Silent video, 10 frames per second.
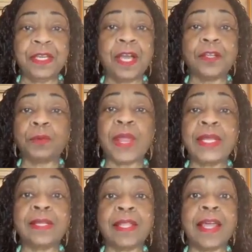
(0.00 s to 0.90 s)
a
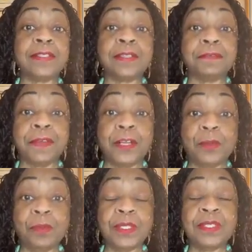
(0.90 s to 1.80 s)
great classic
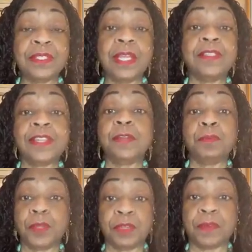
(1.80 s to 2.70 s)
film, Sunset
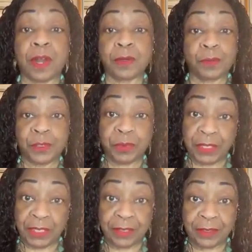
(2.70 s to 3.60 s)
Boulevard, was
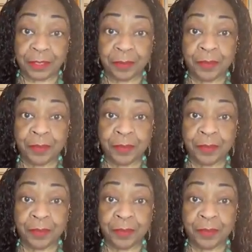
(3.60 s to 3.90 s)
released.